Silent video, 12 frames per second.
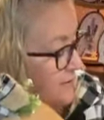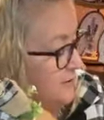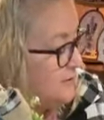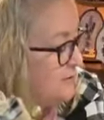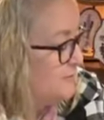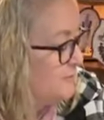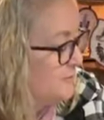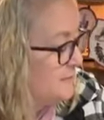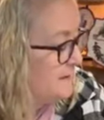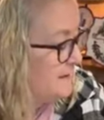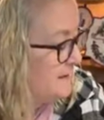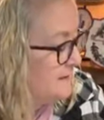for you, for
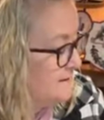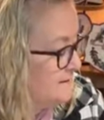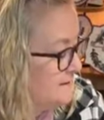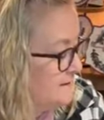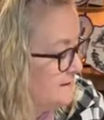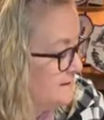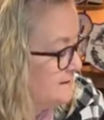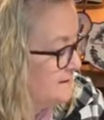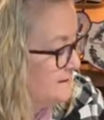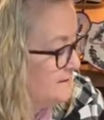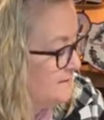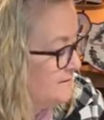me.
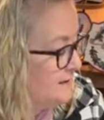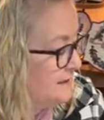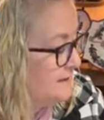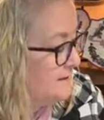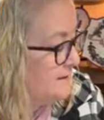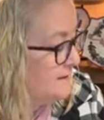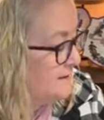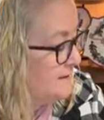What?